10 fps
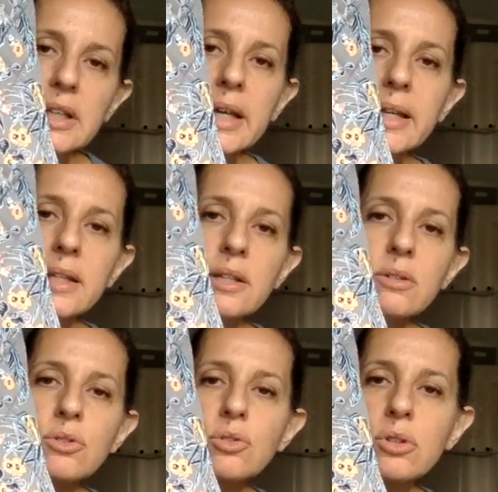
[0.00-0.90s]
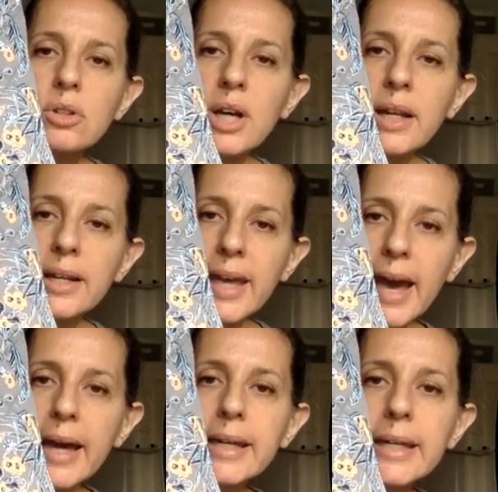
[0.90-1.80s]
like the neutral kind of
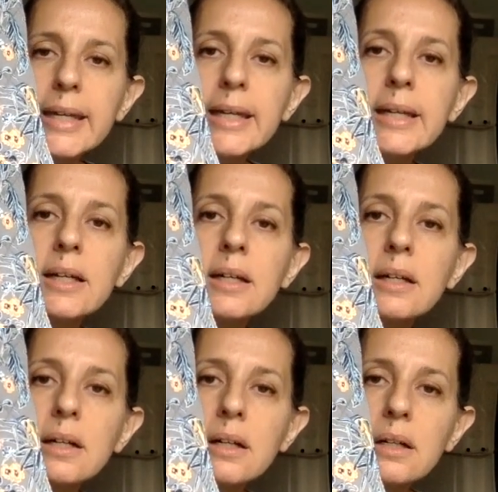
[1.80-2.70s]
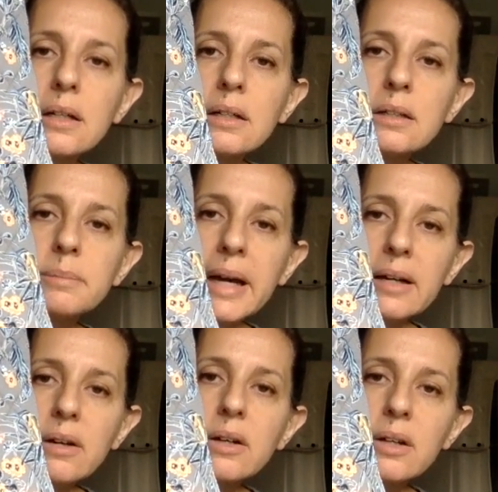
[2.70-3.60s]
khaki uh,
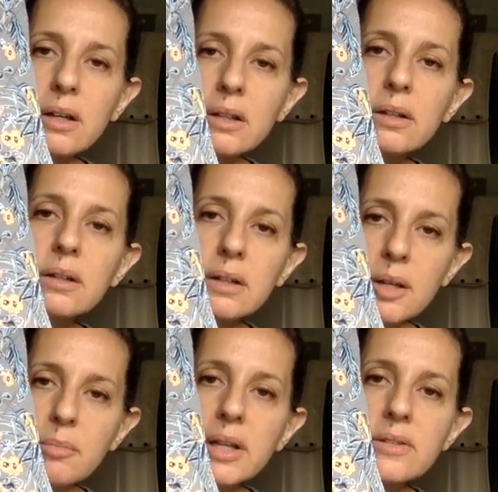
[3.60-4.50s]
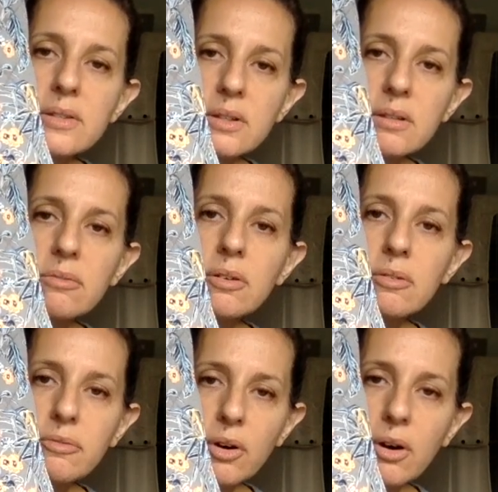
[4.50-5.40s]
background color makes this good for
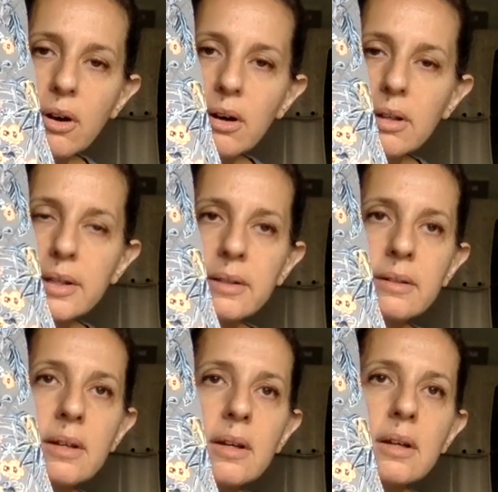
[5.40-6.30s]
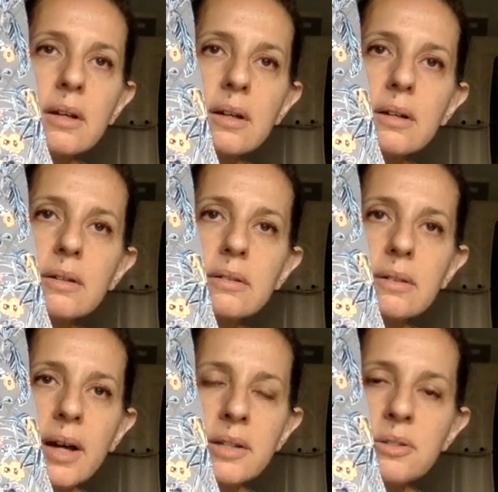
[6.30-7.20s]
fall. And uh,
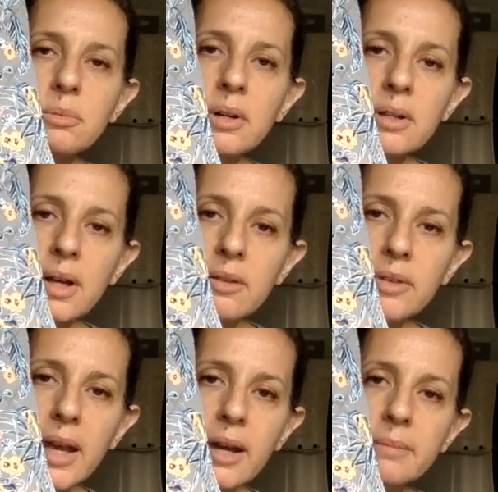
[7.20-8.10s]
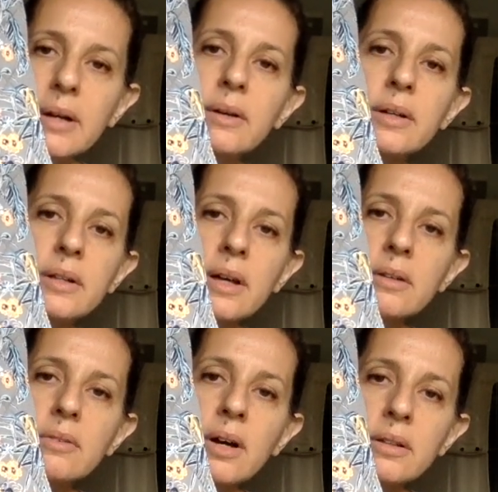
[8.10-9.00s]
I do wear a lot of camo and a lot of
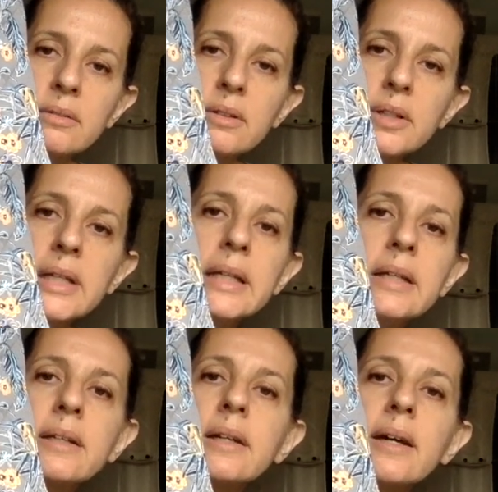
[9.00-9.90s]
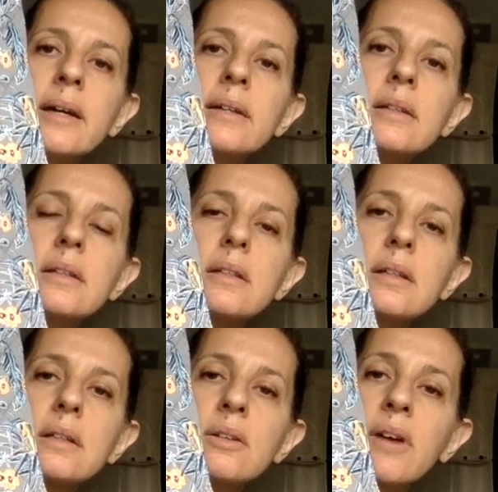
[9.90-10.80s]
olive green and
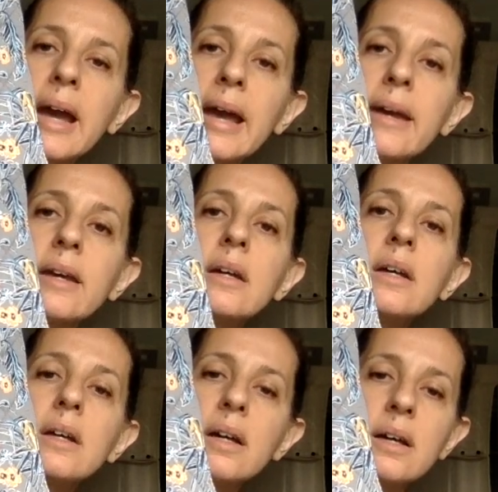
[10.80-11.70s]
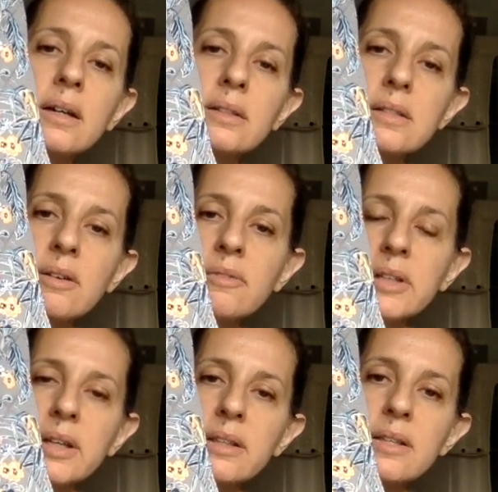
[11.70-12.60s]
uh, gray. And so I feel
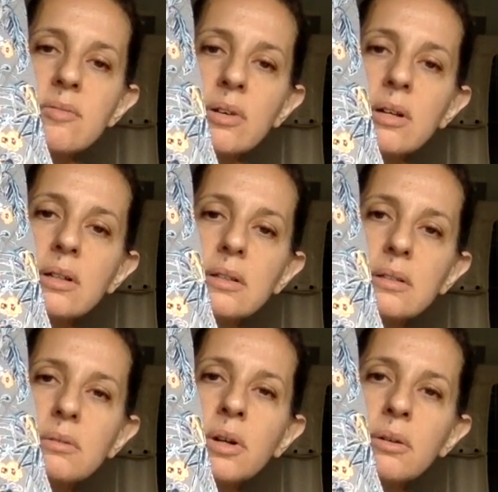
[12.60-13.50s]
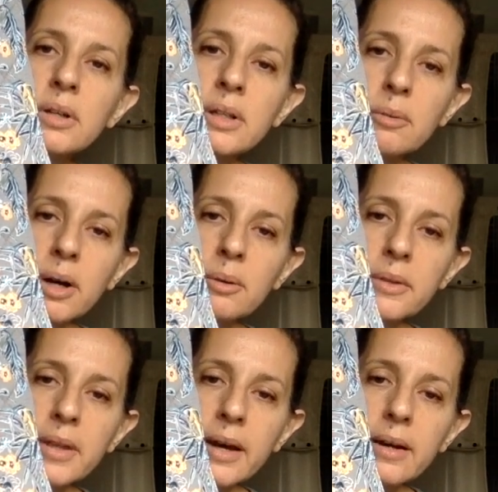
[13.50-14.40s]
like this will work really well
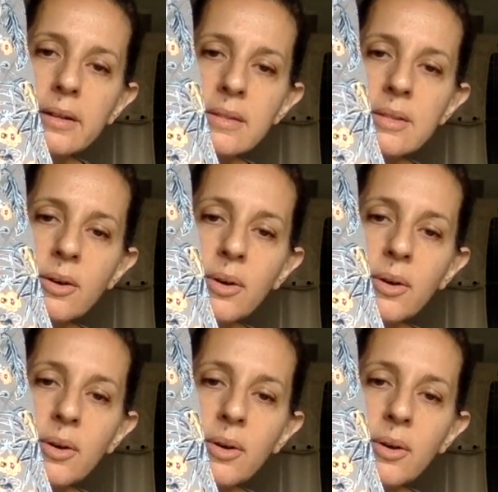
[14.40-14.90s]
with that. So